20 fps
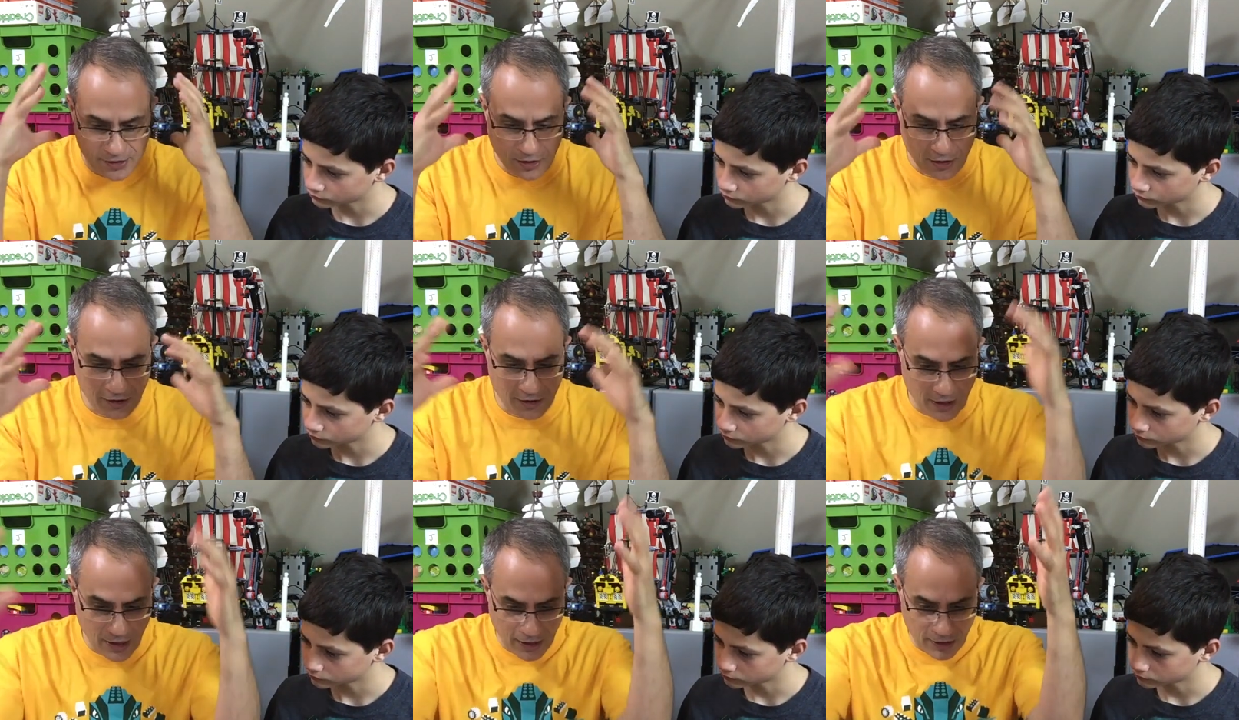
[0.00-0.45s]

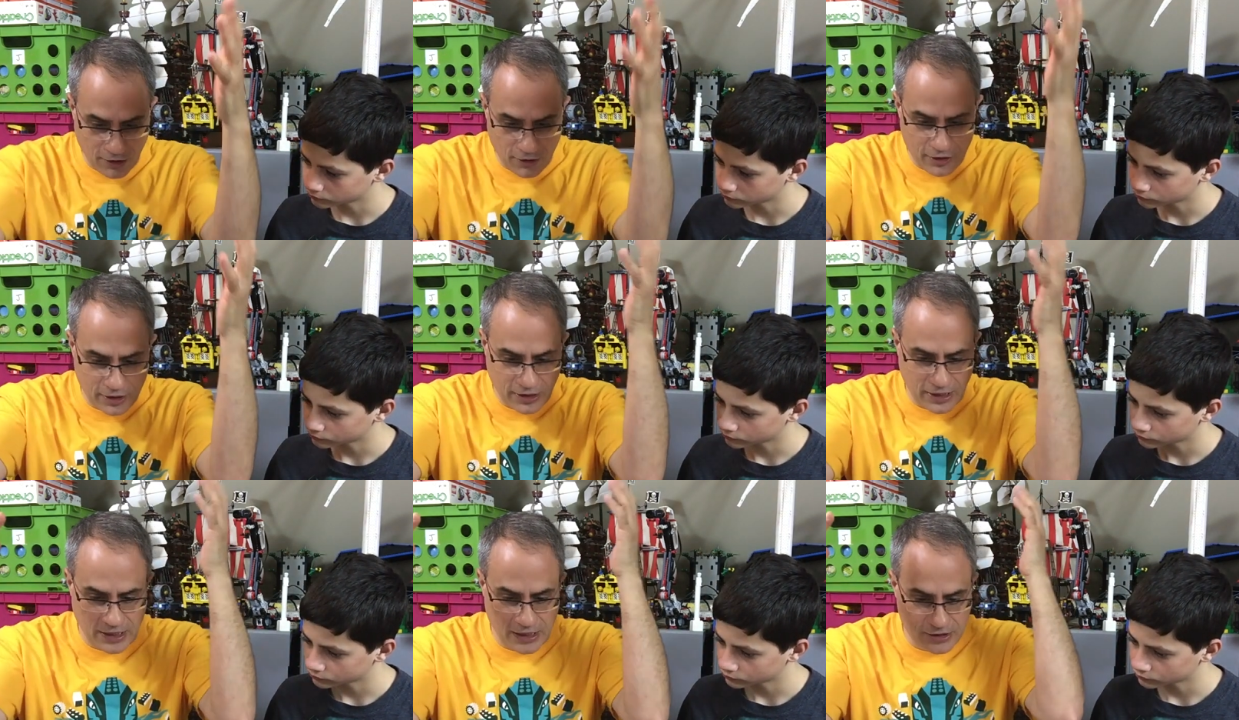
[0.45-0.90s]
Speaker 1: There I go
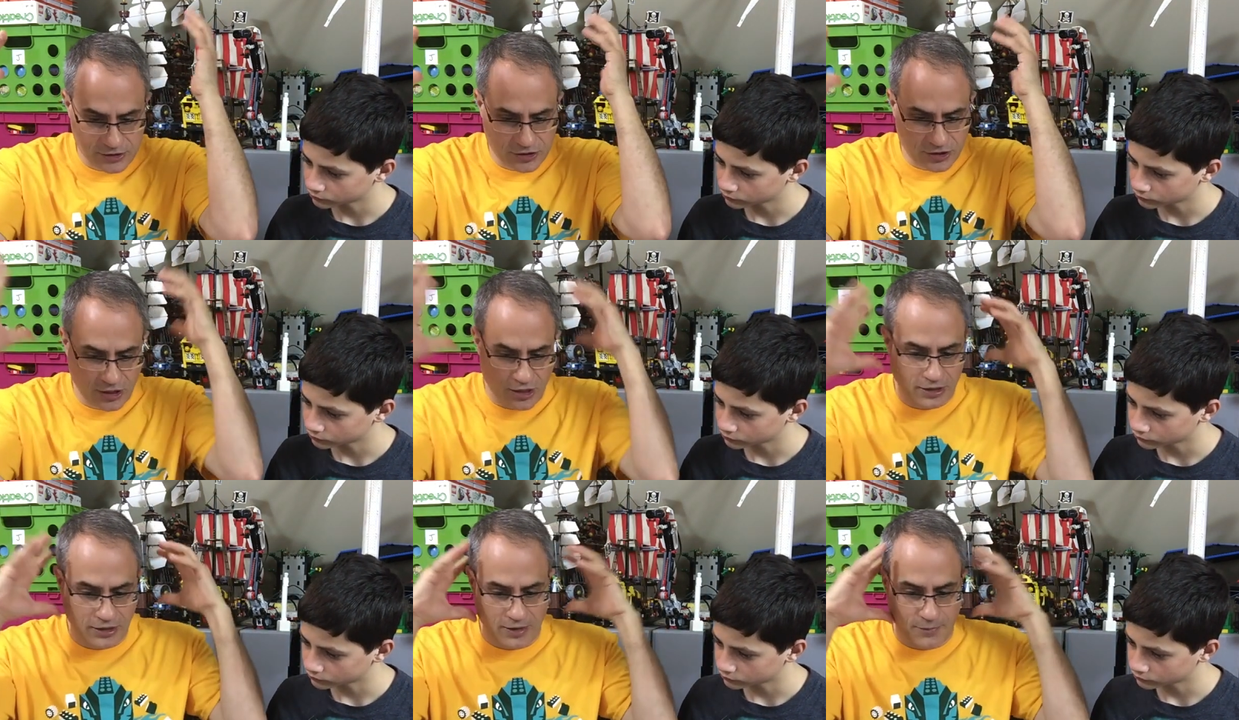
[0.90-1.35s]
again,
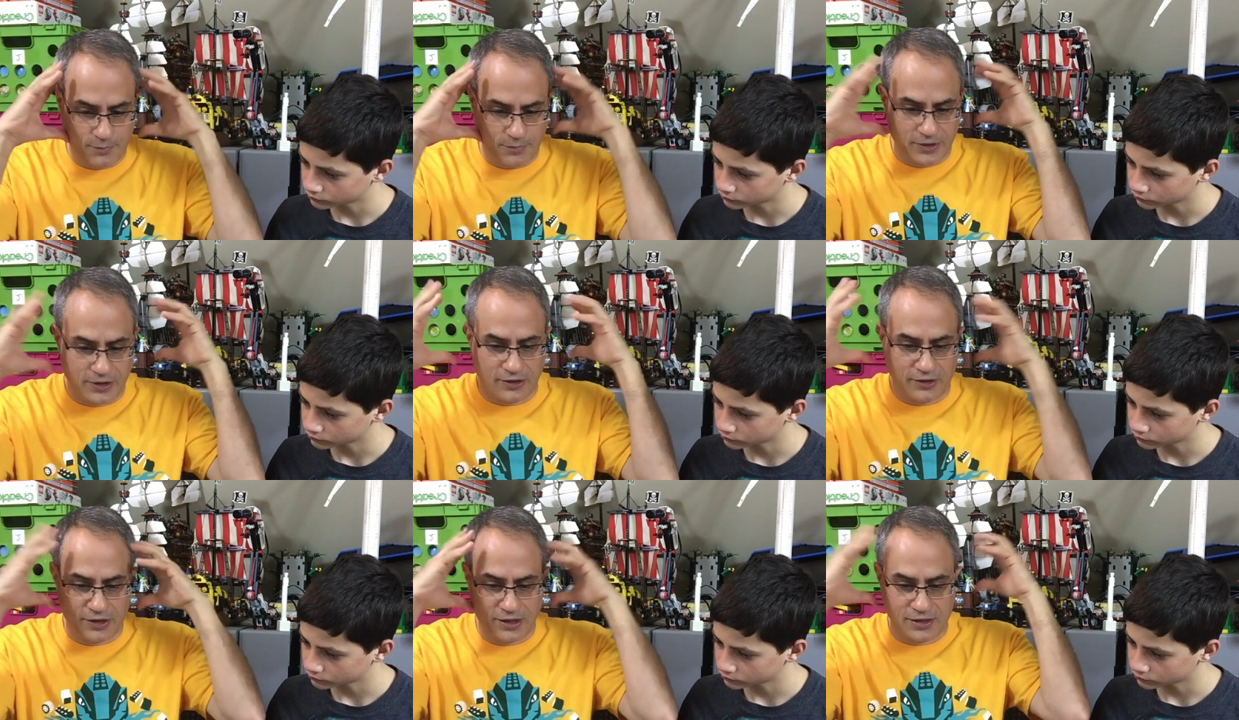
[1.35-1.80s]
Chuck. I'm
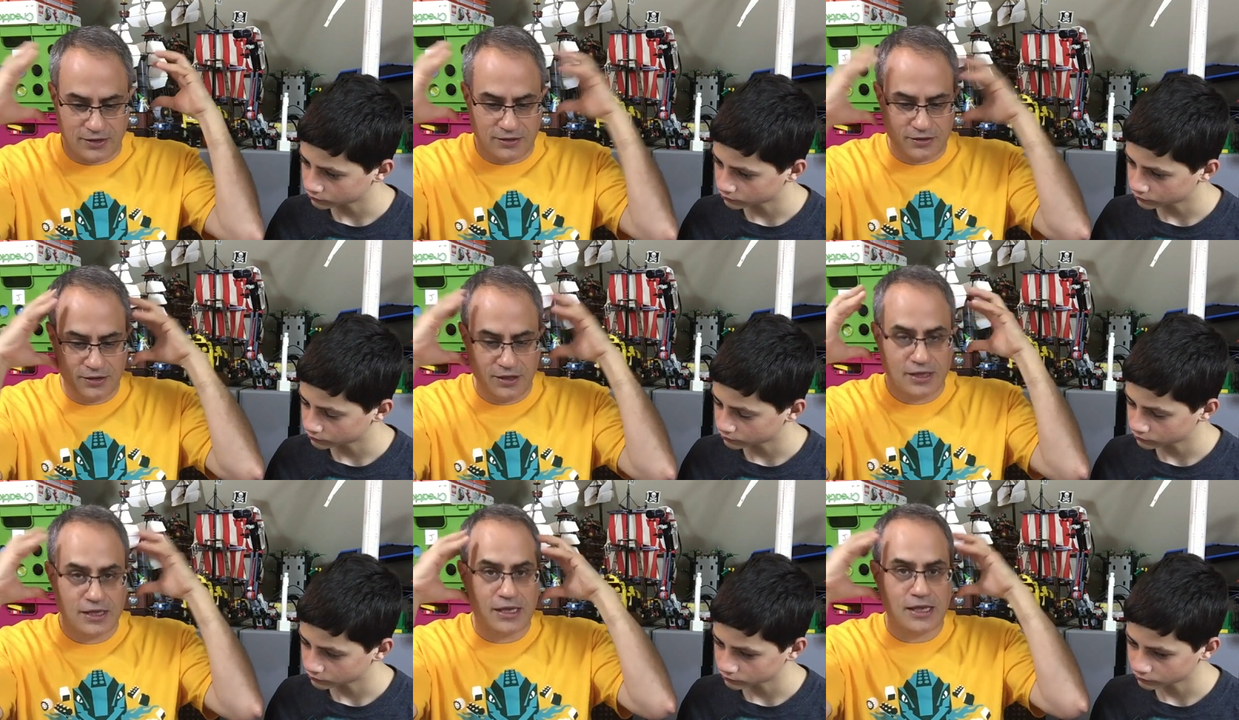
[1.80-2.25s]
building
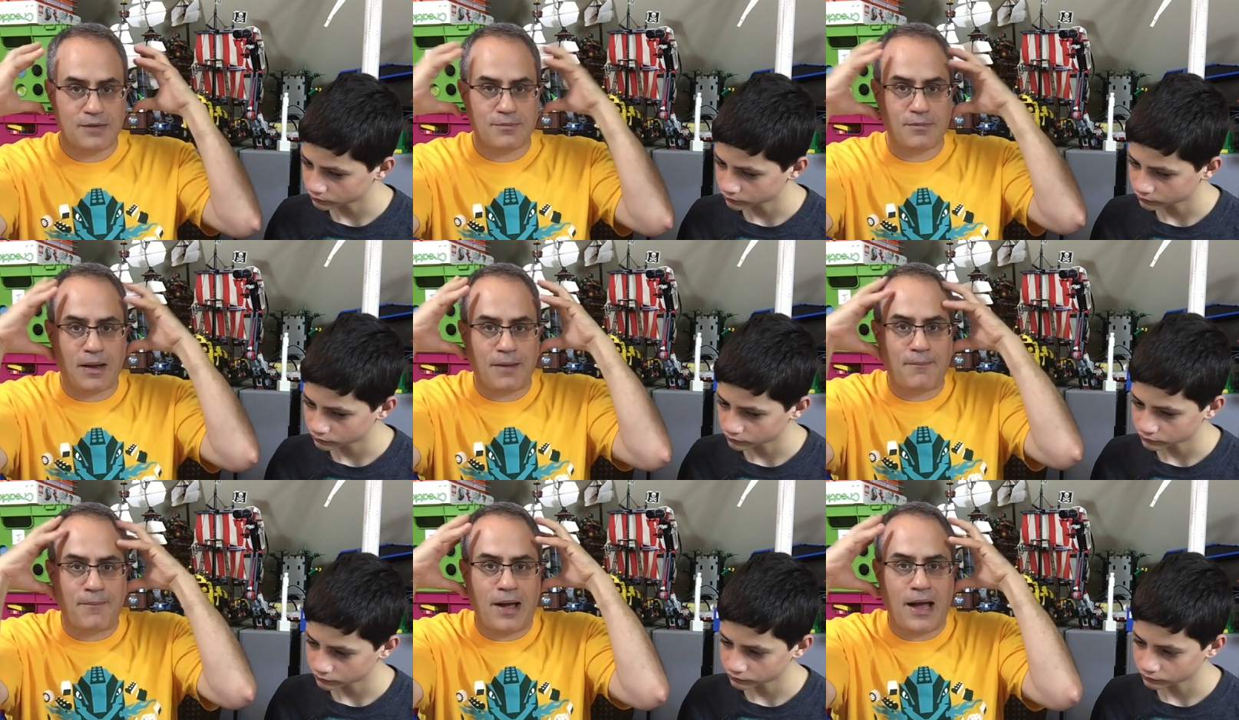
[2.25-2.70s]
in
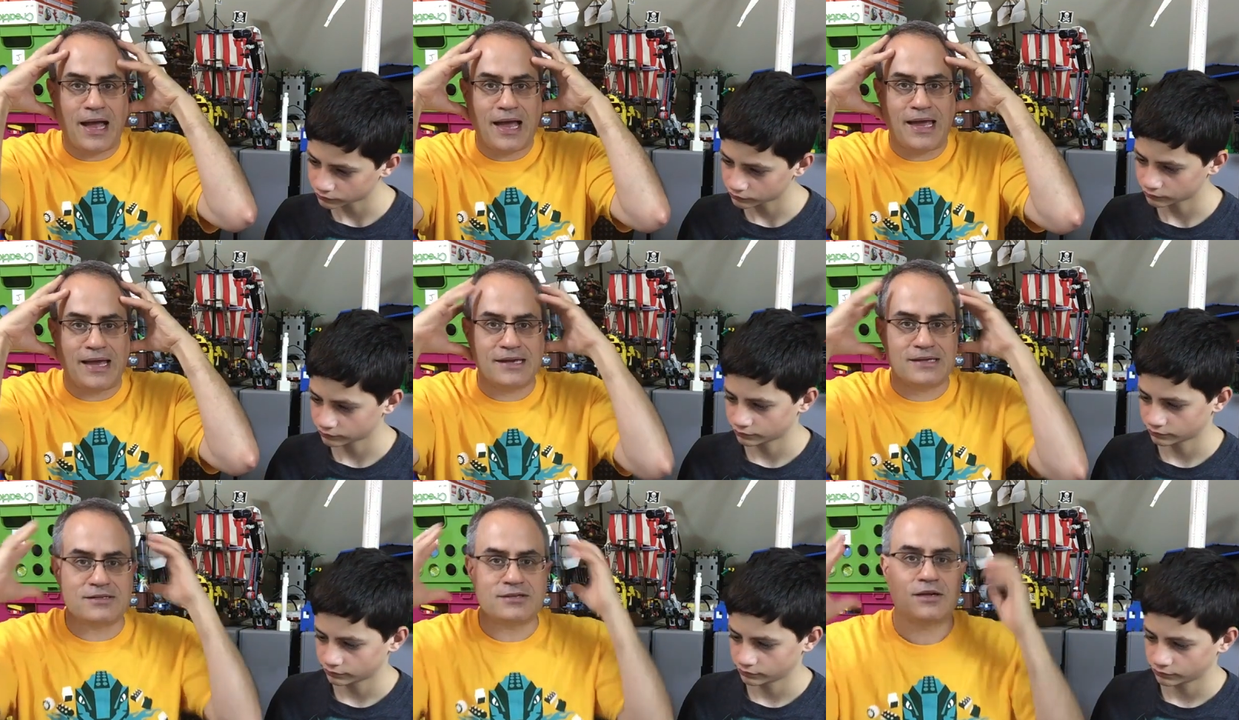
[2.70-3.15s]
my
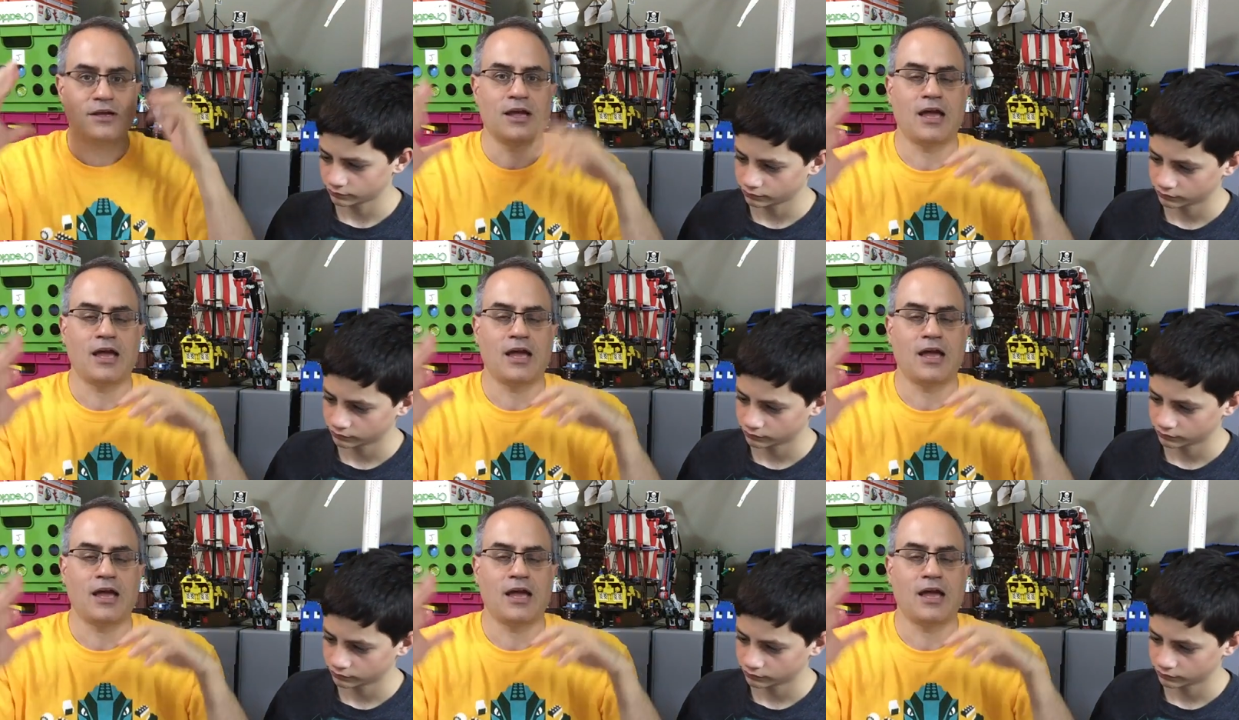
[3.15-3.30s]
mind.